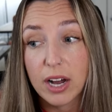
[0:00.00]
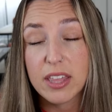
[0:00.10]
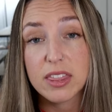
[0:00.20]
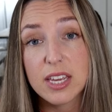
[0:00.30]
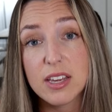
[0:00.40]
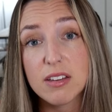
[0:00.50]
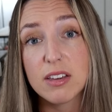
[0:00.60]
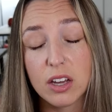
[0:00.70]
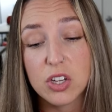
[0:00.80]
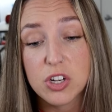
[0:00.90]
I think
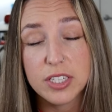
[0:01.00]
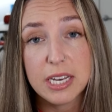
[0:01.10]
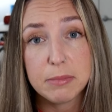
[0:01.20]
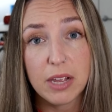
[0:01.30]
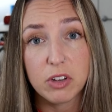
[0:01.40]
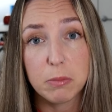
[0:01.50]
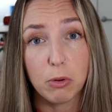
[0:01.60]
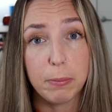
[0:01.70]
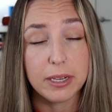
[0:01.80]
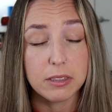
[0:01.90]
good teams have good
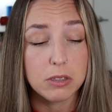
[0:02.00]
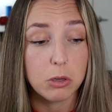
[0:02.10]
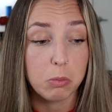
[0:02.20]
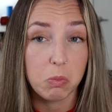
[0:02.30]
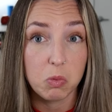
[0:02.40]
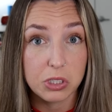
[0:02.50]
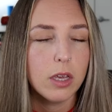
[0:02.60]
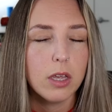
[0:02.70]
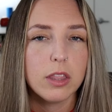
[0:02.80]
bullpens, so we'll see.